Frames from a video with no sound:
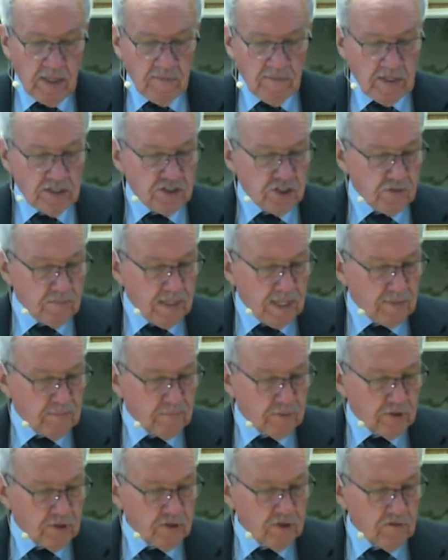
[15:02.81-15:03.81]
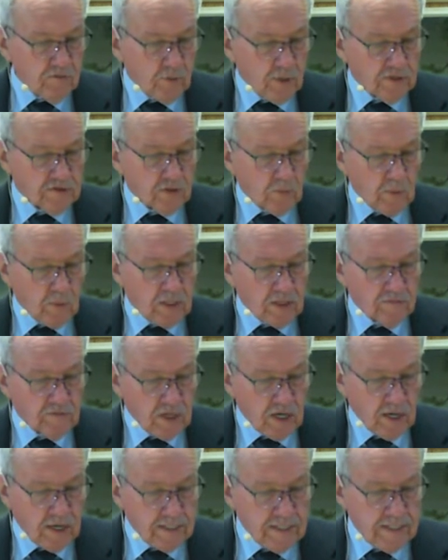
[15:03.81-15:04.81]
That you may prove what the will of
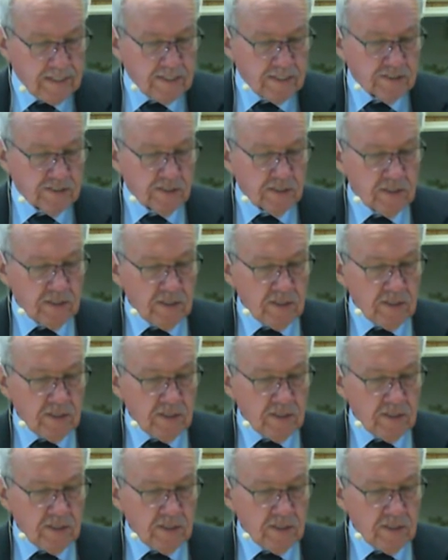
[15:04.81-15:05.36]
God is,